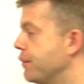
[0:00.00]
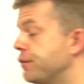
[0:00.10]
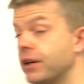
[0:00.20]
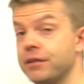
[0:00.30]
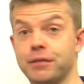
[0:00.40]

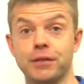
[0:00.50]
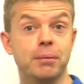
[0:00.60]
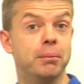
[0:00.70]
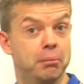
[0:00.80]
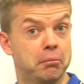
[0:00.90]
Five of
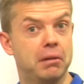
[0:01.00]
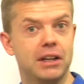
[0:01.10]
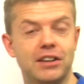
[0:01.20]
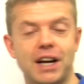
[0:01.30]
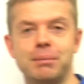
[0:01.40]
them,
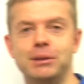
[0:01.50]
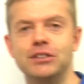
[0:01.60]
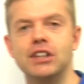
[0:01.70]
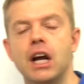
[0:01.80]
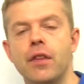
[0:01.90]
as it happens.